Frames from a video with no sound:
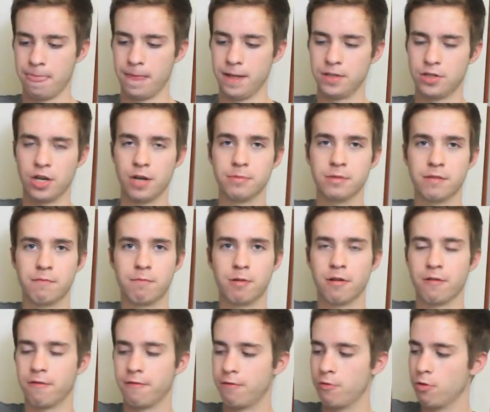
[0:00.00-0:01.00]
In terms of
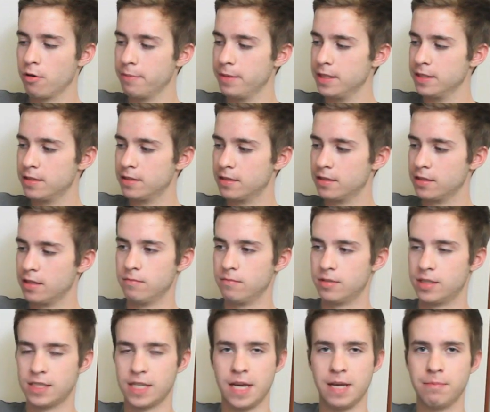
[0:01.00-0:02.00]
performance,
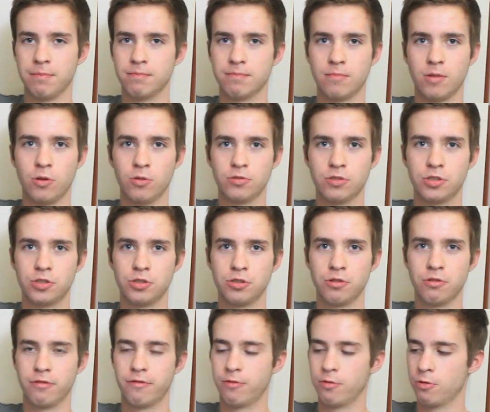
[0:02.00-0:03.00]
same holds
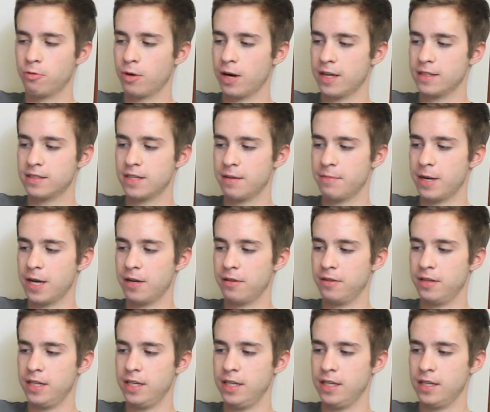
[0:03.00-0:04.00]
true for what I said
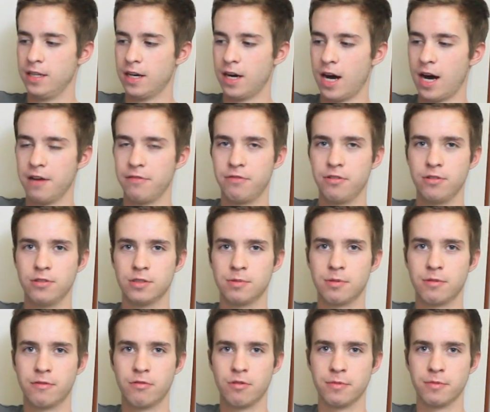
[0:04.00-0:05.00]
about the iPhone's
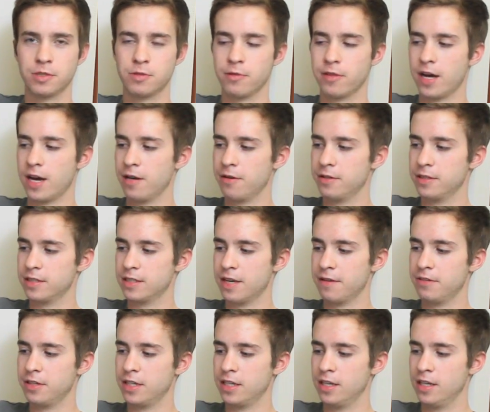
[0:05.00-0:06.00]
performance with iOS
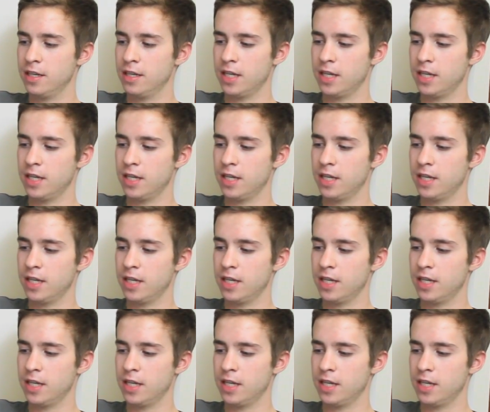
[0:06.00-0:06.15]
7.